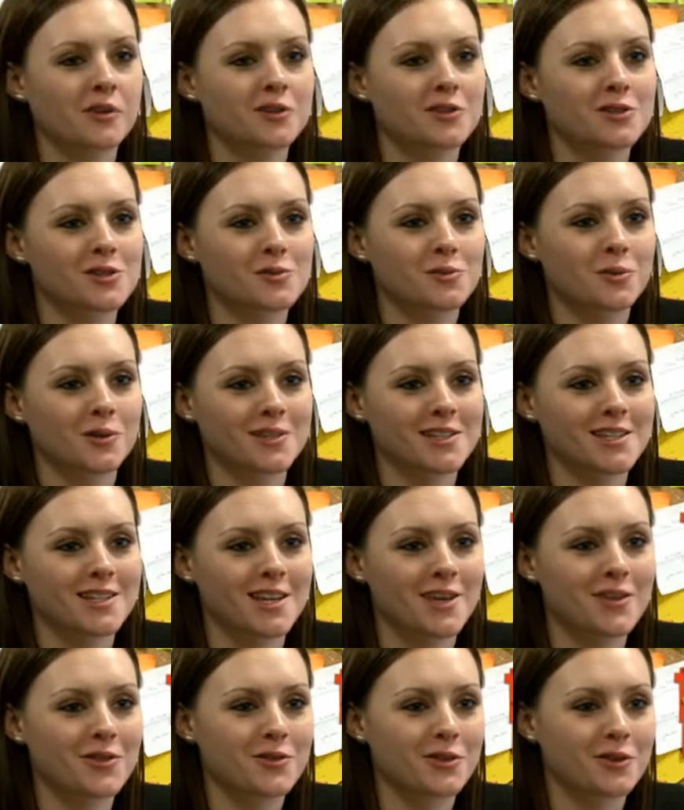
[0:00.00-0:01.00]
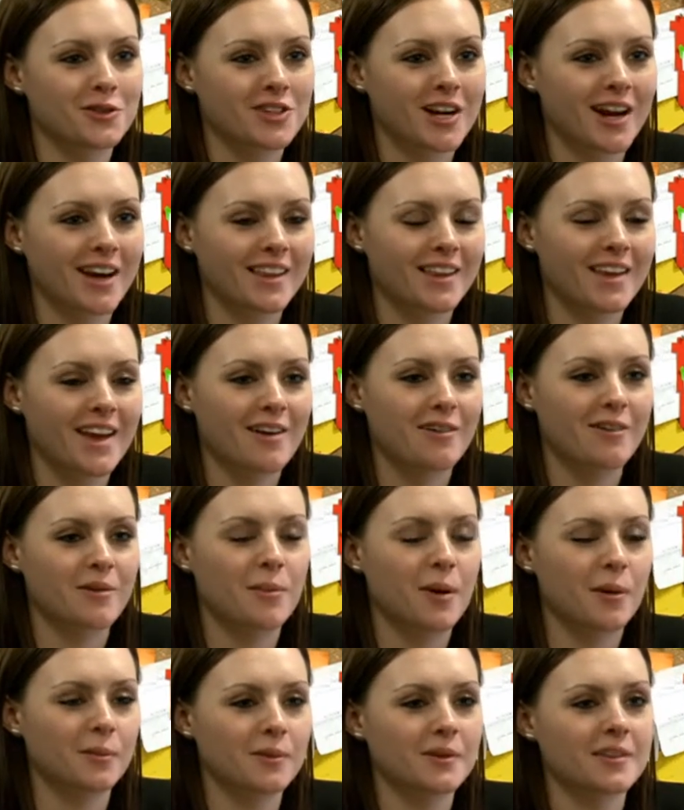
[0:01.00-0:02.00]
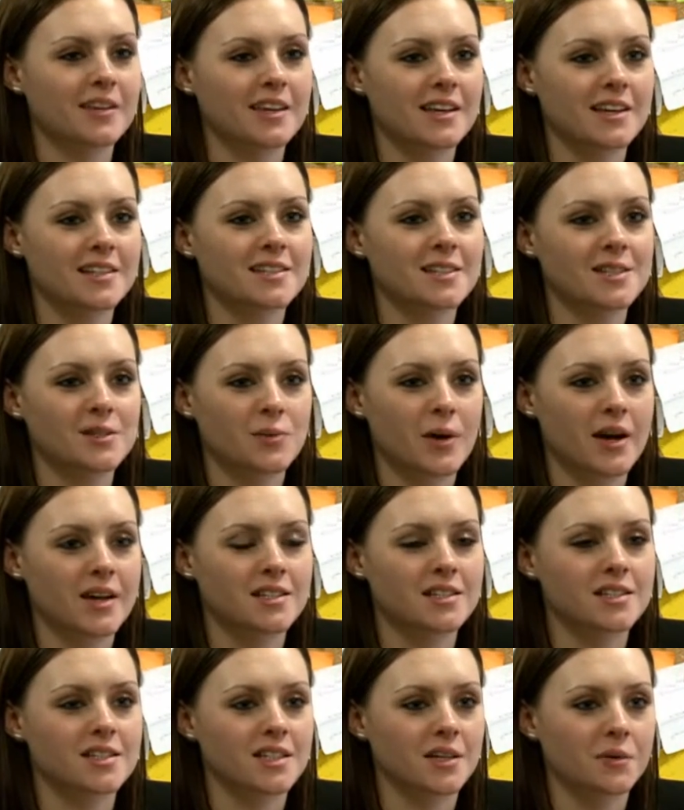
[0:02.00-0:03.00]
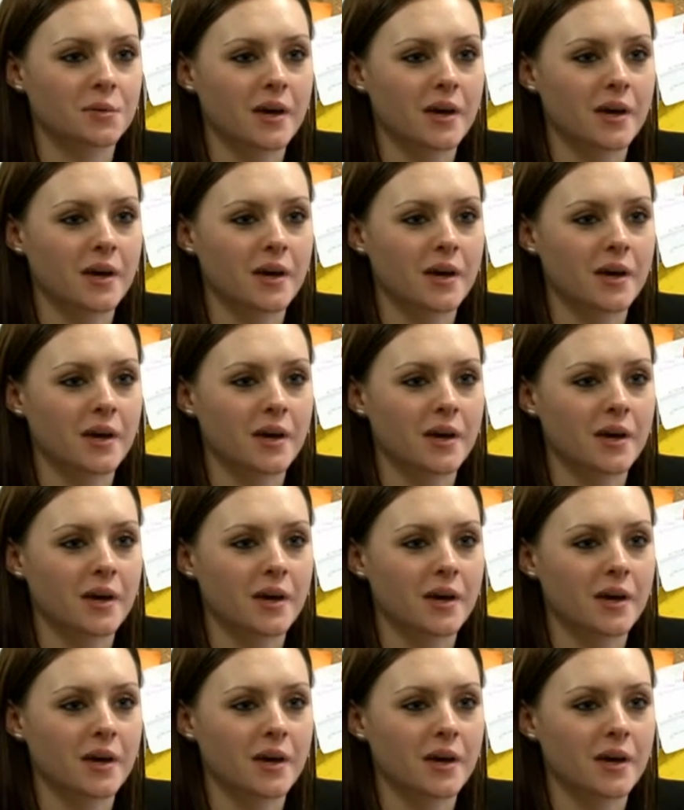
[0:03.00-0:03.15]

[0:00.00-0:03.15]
that doesn't want to learn through trial and error, probably the easiest way to do